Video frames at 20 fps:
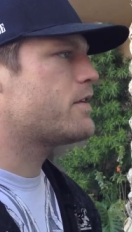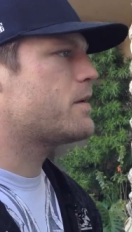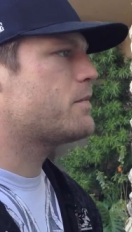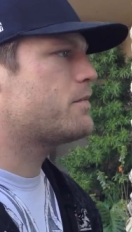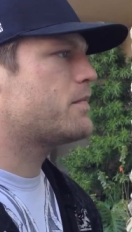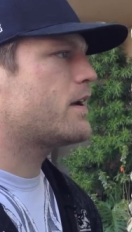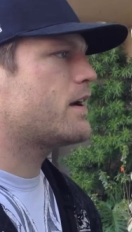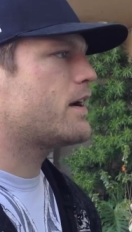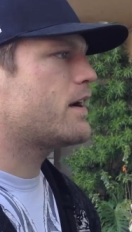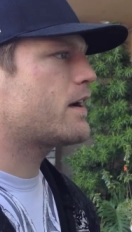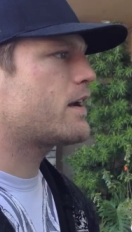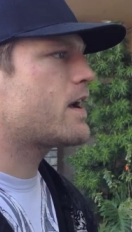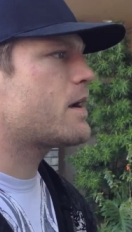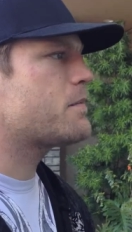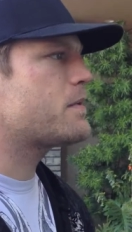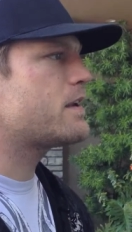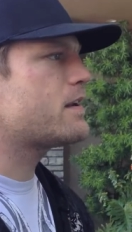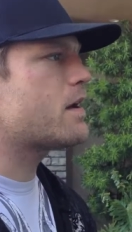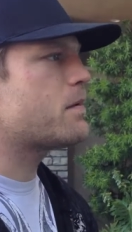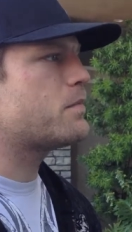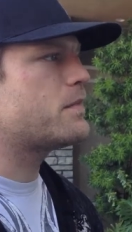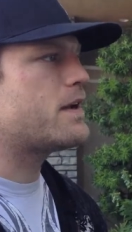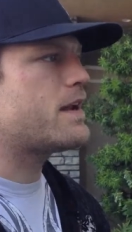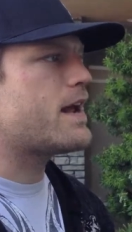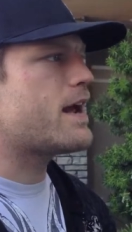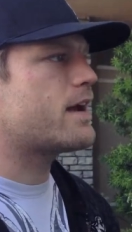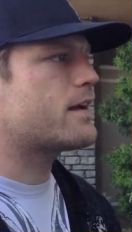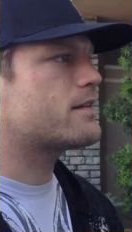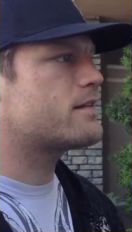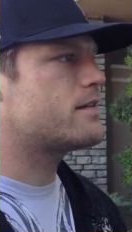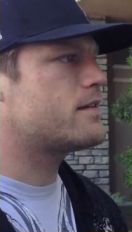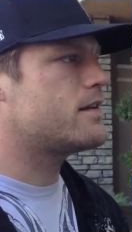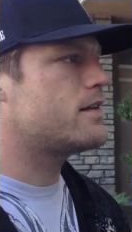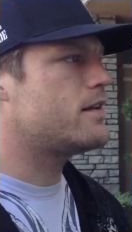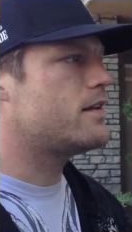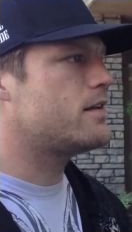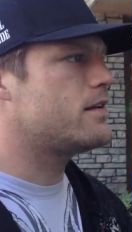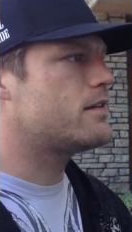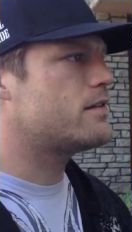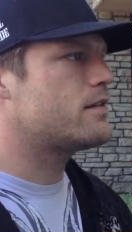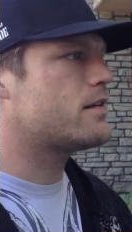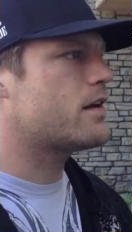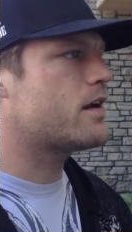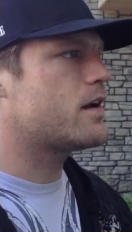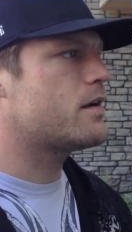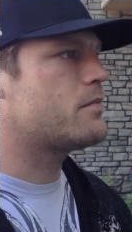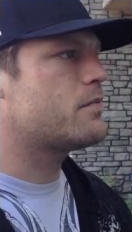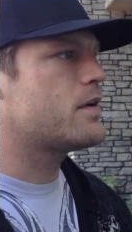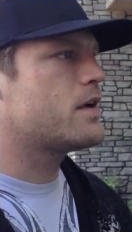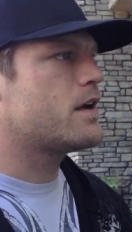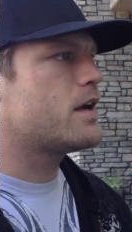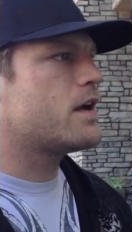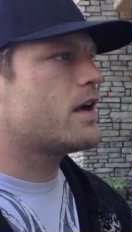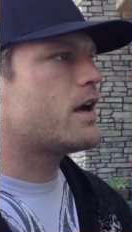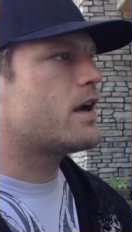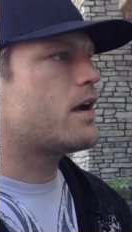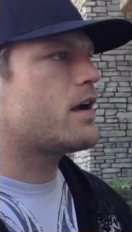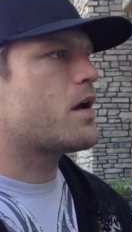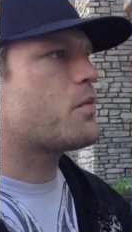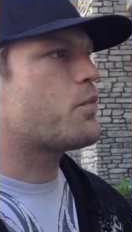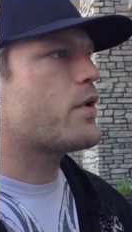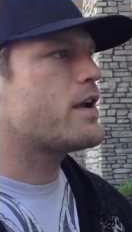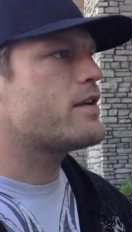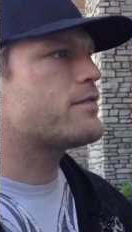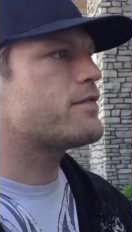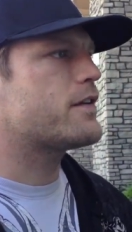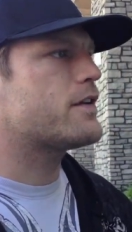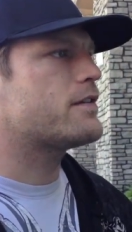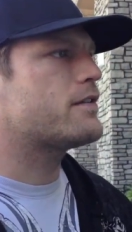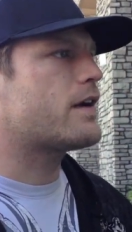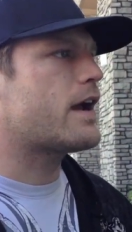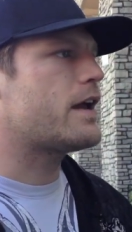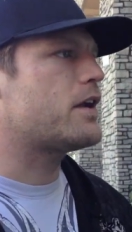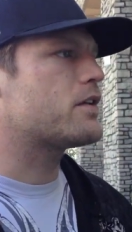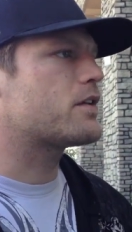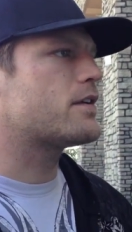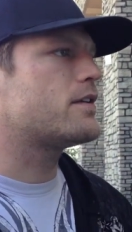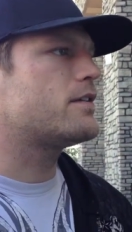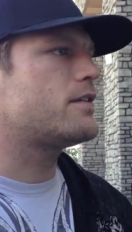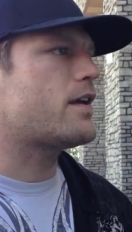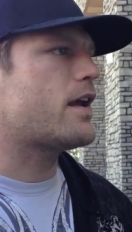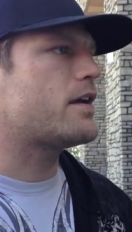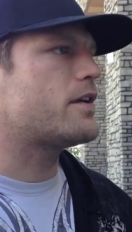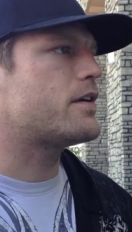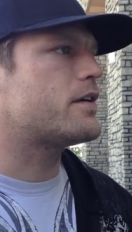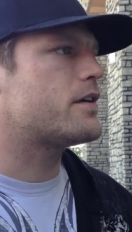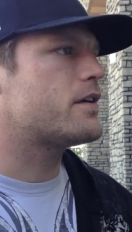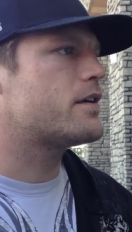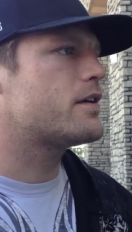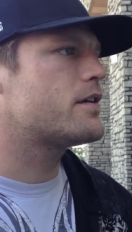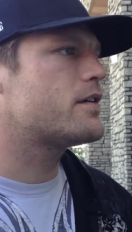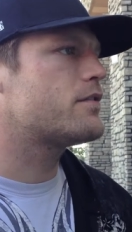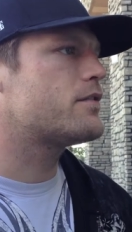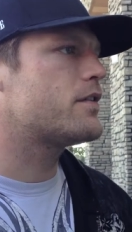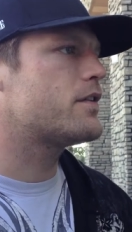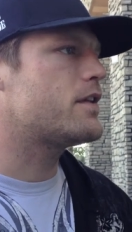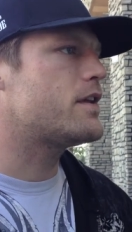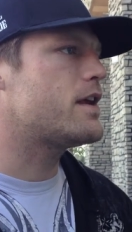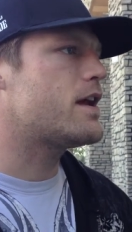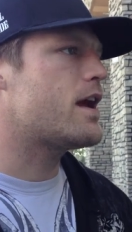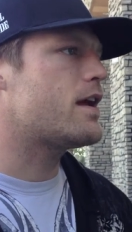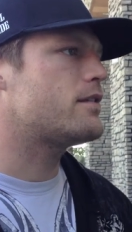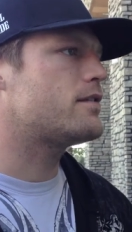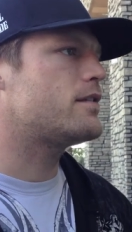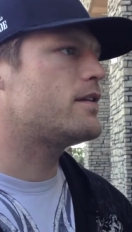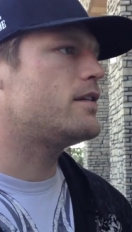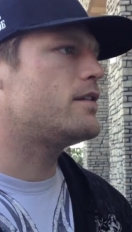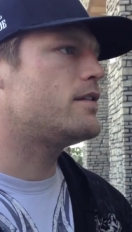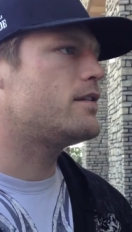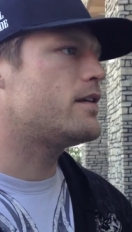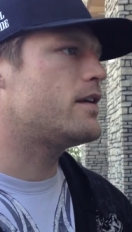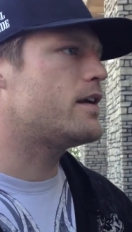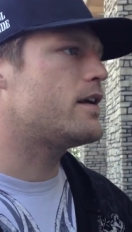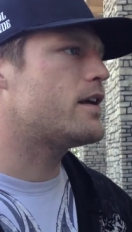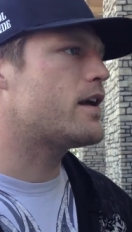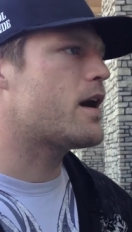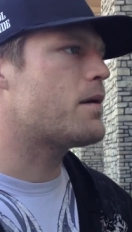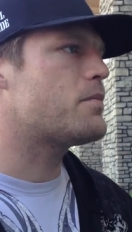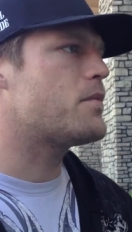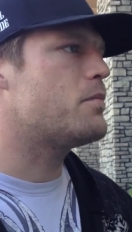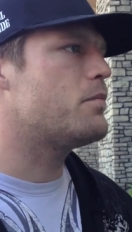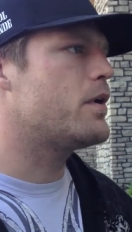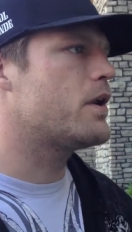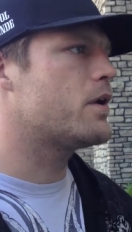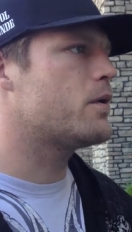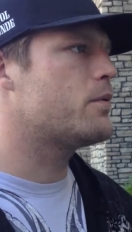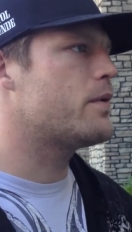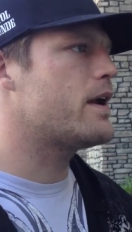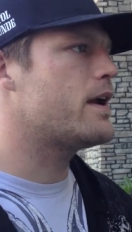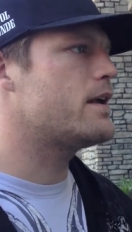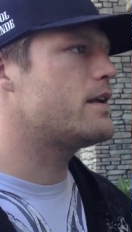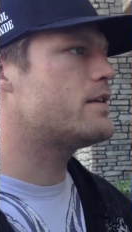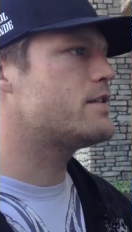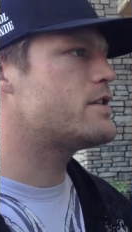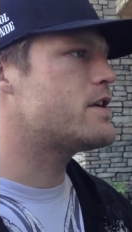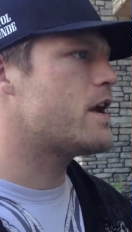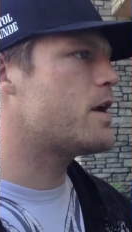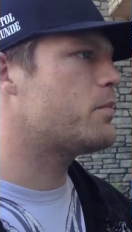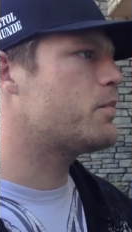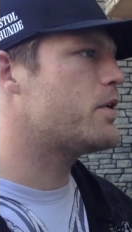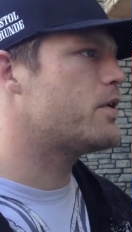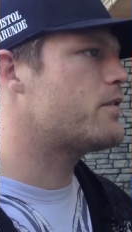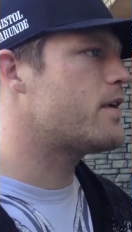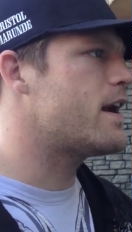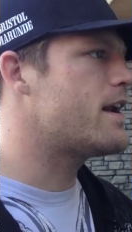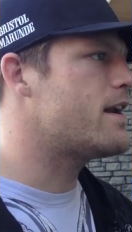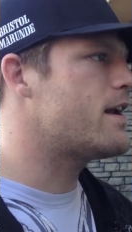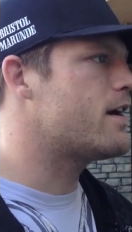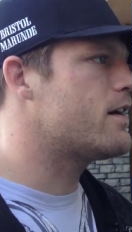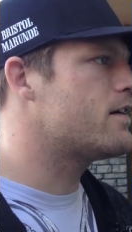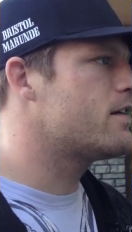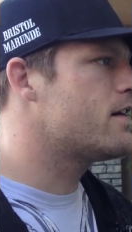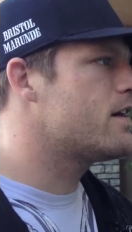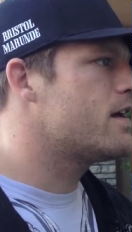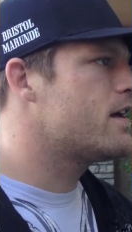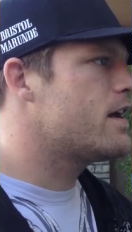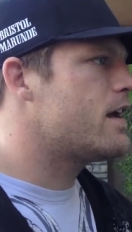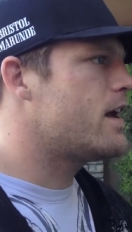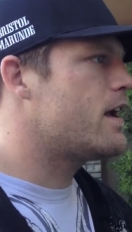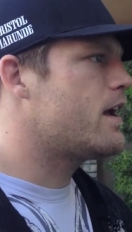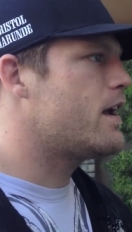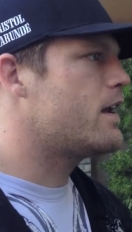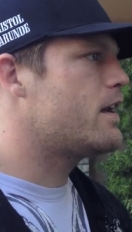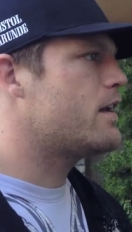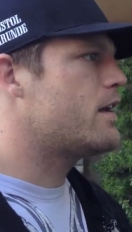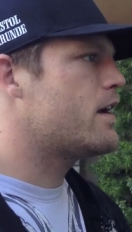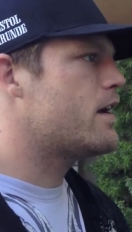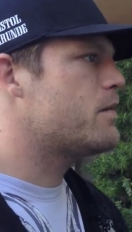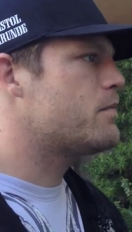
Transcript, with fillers: up coming up next is I'm waiting for a title contender for the SCC. I'm the middleweight champion right now, and